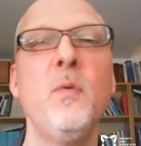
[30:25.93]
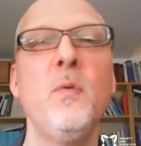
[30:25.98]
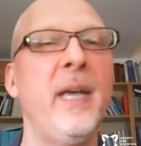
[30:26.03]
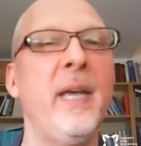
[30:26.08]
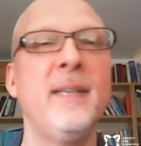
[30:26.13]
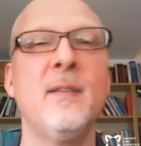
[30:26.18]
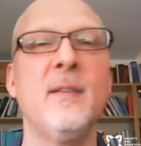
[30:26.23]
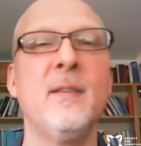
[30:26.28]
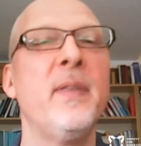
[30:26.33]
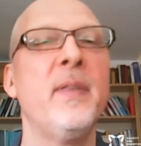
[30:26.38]

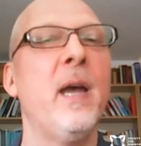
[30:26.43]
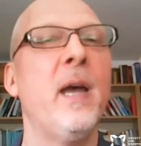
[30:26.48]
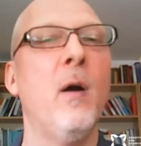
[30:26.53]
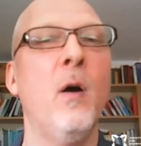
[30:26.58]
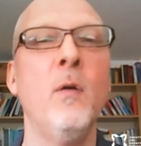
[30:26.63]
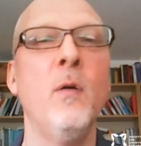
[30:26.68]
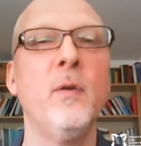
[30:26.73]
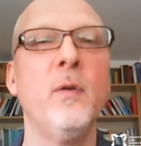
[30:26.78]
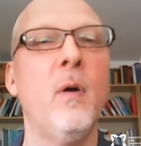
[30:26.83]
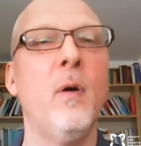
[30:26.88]
things on their
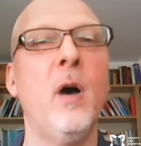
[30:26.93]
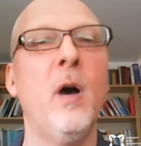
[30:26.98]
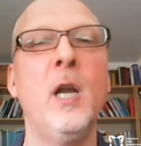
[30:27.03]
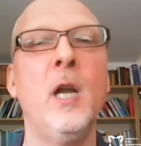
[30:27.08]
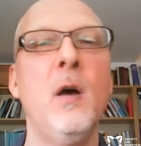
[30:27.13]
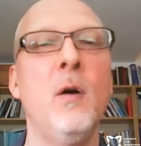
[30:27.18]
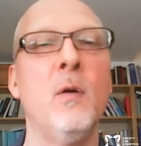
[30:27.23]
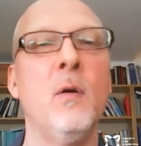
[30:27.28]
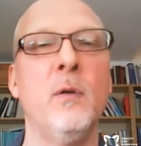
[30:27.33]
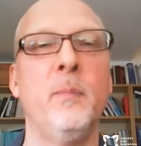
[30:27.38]
own or
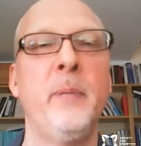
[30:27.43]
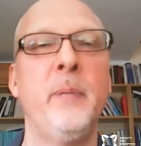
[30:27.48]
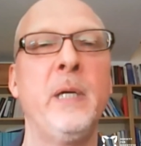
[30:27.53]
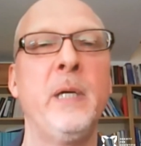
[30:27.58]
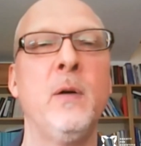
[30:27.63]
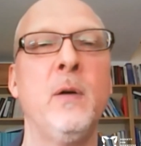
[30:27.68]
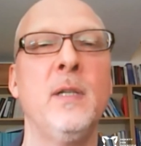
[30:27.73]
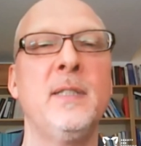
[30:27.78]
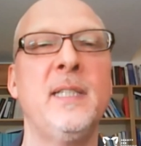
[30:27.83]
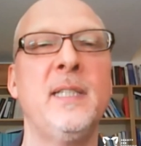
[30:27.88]
alone
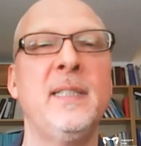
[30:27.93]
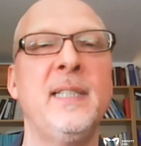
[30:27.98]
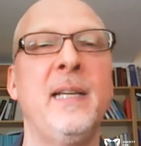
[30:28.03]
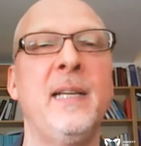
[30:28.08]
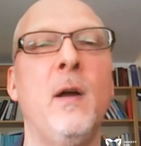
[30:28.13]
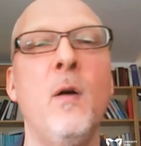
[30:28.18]
because he said,